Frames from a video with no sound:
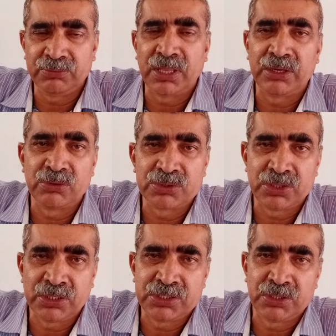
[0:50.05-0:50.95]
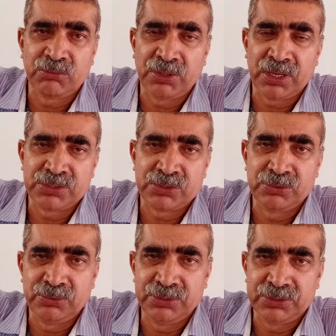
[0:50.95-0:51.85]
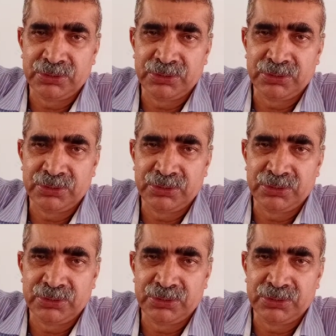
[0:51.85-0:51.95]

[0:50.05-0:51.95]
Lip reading: that also executive has to do it.